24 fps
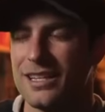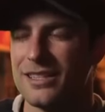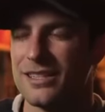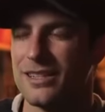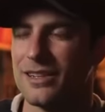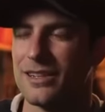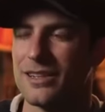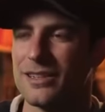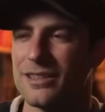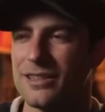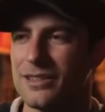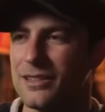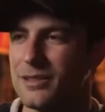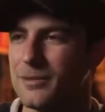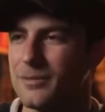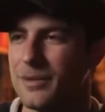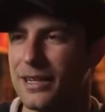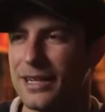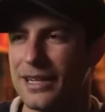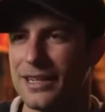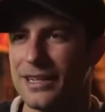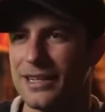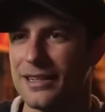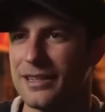So I go, oh
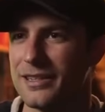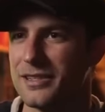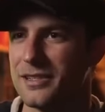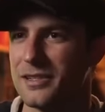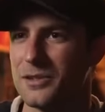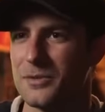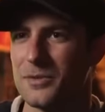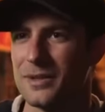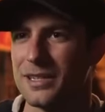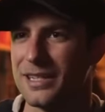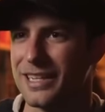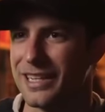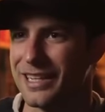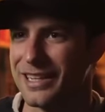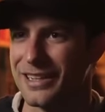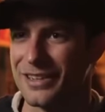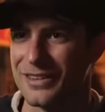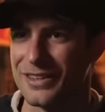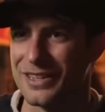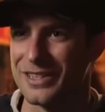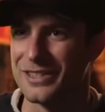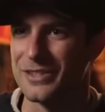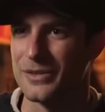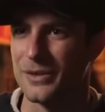my God, this is
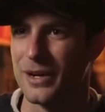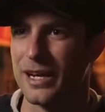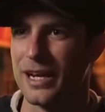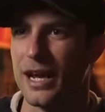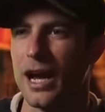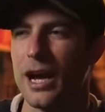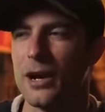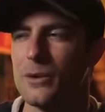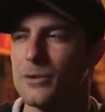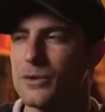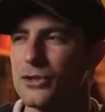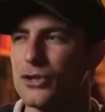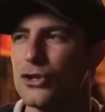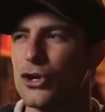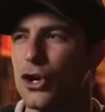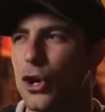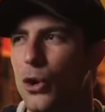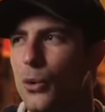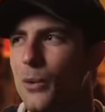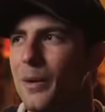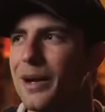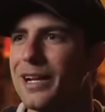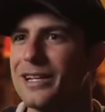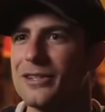ridiculous, right? I was
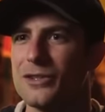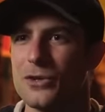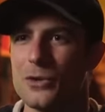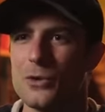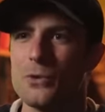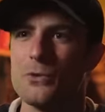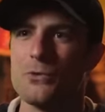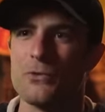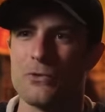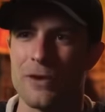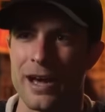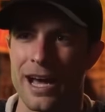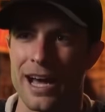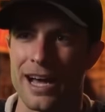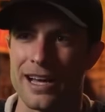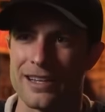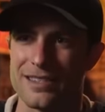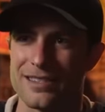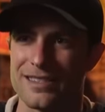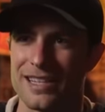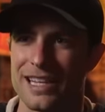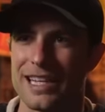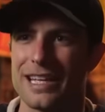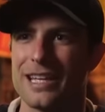going too
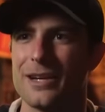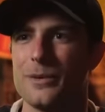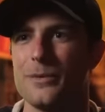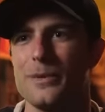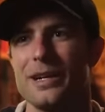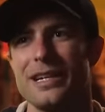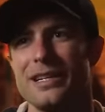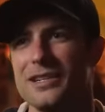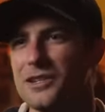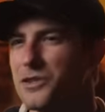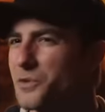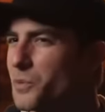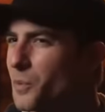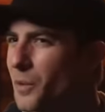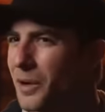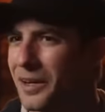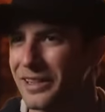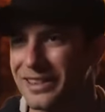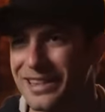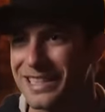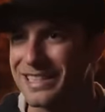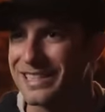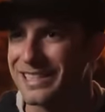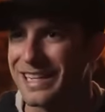fast. Like, can we just
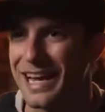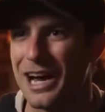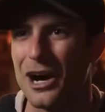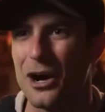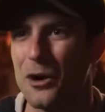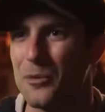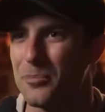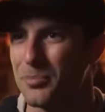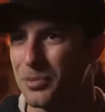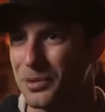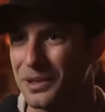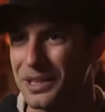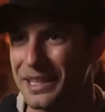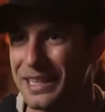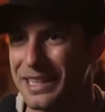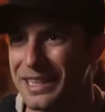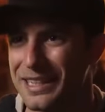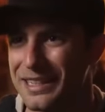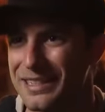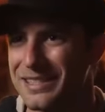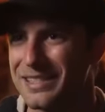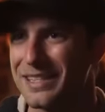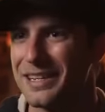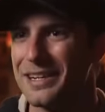work this out,
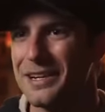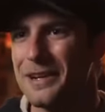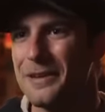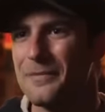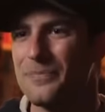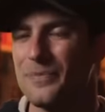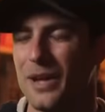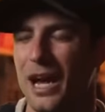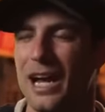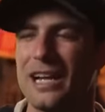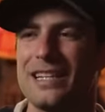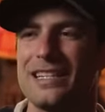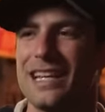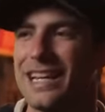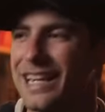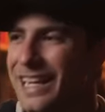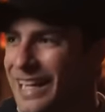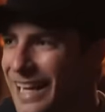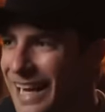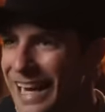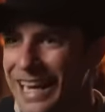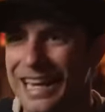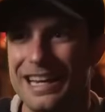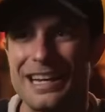please? I
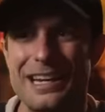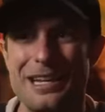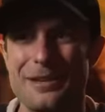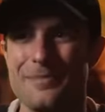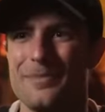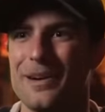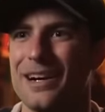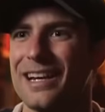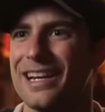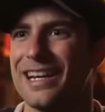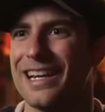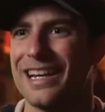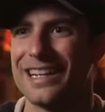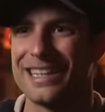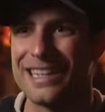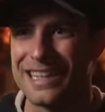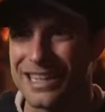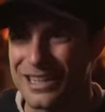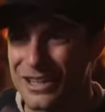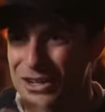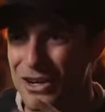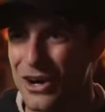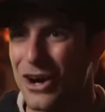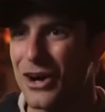didn't hit anybody. I
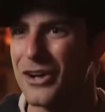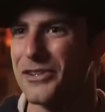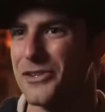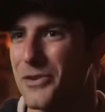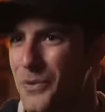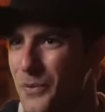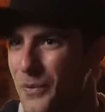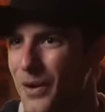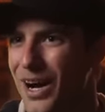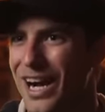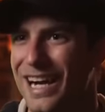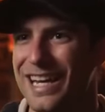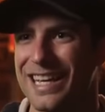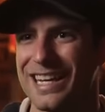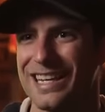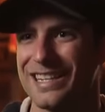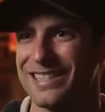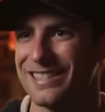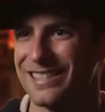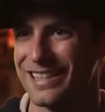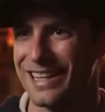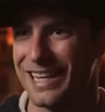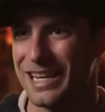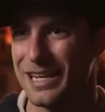didn't cause a
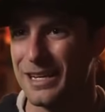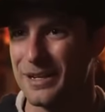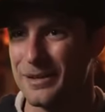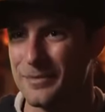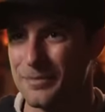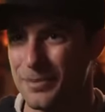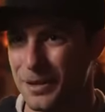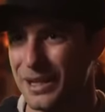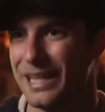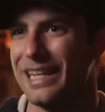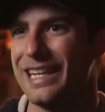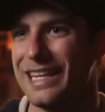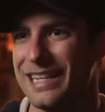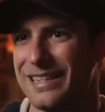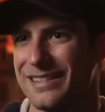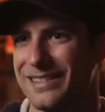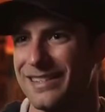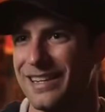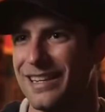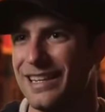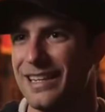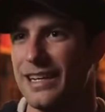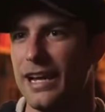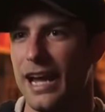ruckus, like,
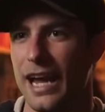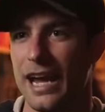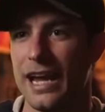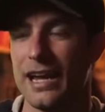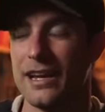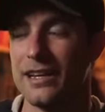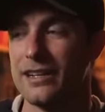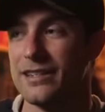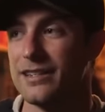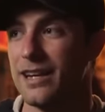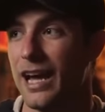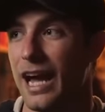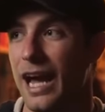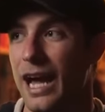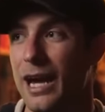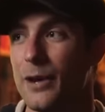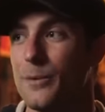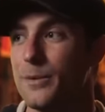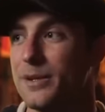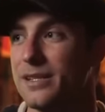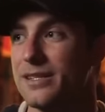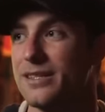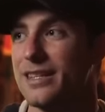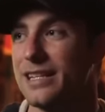please. And I
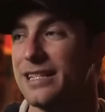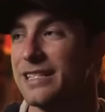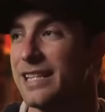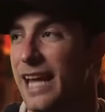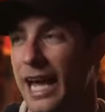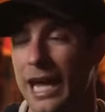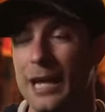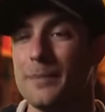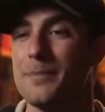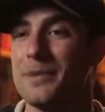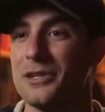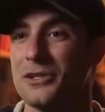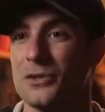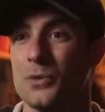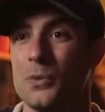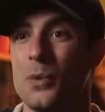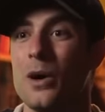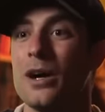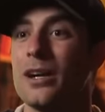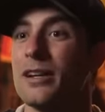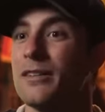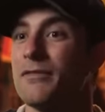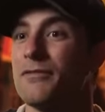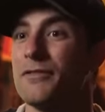was the tamest
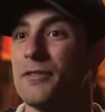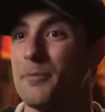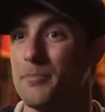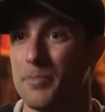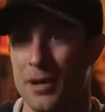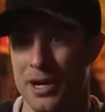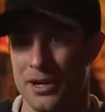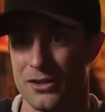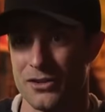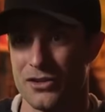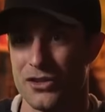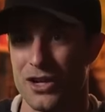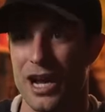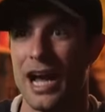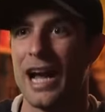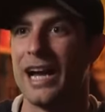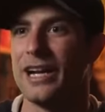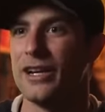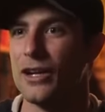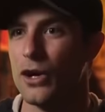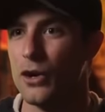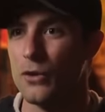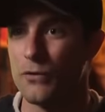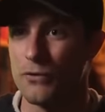one of the bunch.
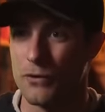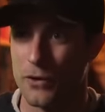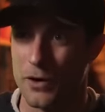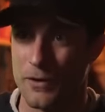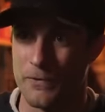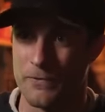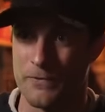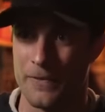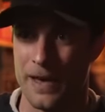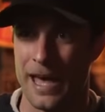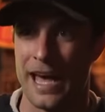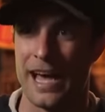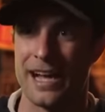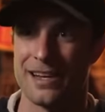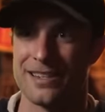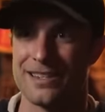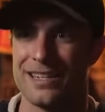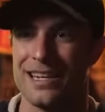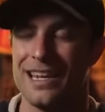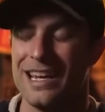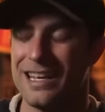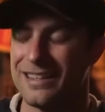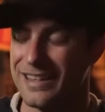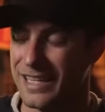I know for a fact
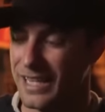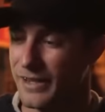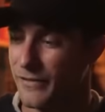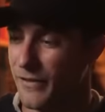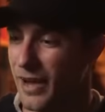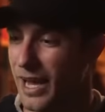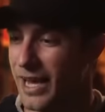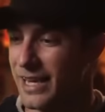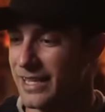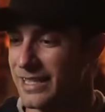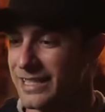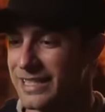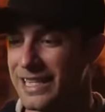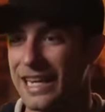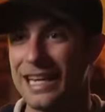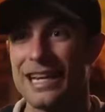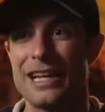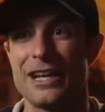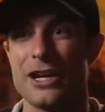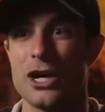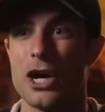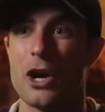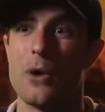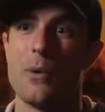that if I
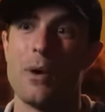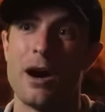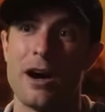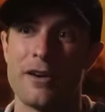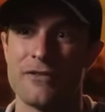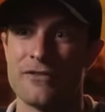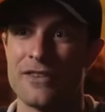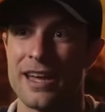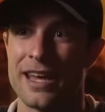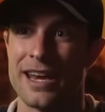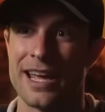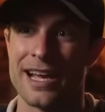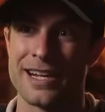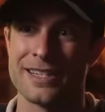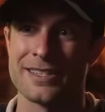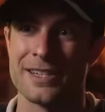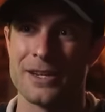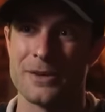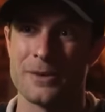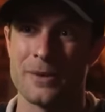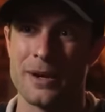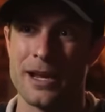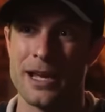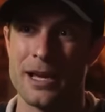didn't go off that
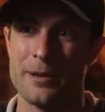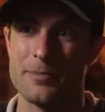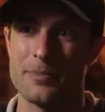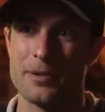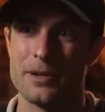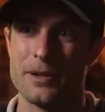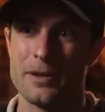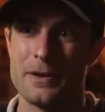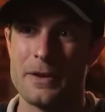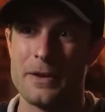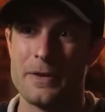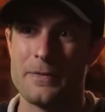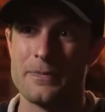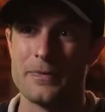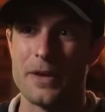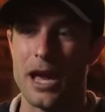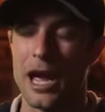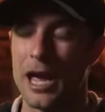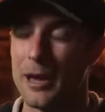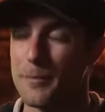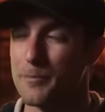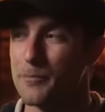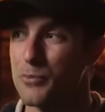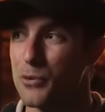exit ramp,
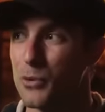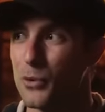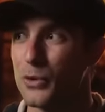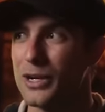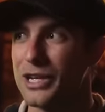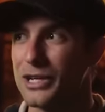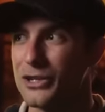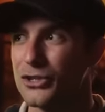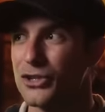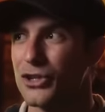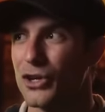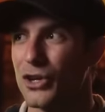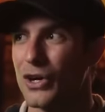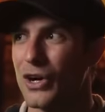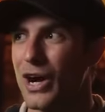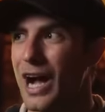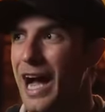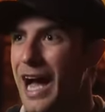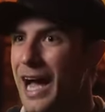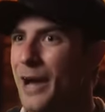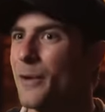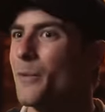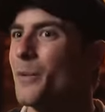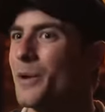I'm pretty sure
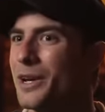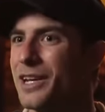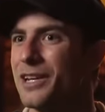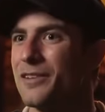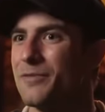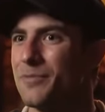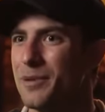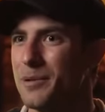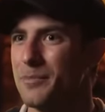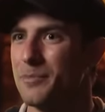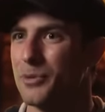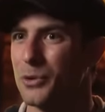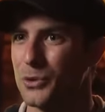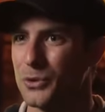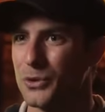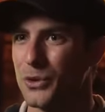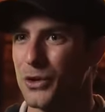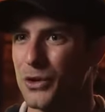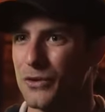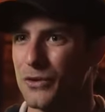I wouldn't have been pulled